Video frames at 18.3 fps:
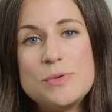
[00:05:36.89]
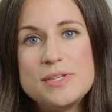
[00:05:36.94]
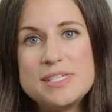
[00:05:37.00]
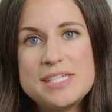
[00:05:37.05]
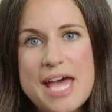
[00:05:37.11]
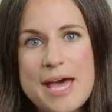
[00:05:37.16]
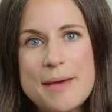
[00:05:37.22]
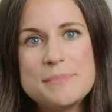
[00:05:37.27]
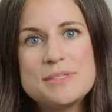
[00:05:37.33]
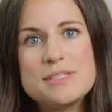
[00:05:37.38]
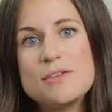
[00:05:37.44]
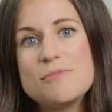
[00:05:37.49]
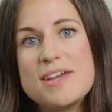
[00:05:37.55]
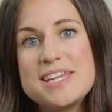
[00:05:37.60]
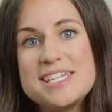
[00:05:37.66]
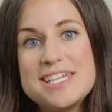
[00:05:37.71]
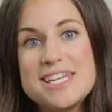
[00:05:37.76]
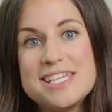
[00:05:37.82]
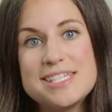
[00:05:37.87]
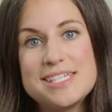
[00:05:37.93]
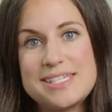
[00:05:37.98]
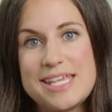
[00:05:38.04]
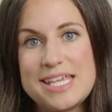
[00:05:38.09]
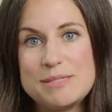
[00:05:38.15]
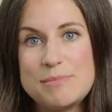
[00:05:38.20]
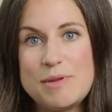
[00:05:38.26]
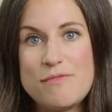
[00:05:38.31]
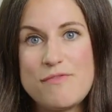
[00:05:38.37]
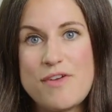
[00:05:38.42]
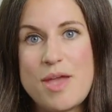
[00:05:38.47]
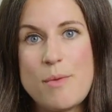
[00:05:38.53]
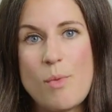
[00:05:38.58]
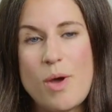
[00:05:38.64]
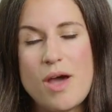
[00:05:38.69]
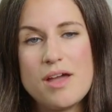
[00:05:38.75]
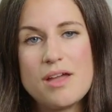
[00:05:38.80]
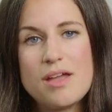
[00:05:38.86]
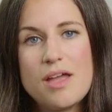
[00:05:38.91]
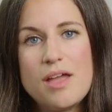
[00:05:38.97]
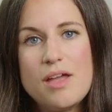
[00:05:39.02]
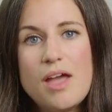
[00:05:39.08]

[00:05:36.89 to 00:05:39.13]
adapt the readiness assessment framework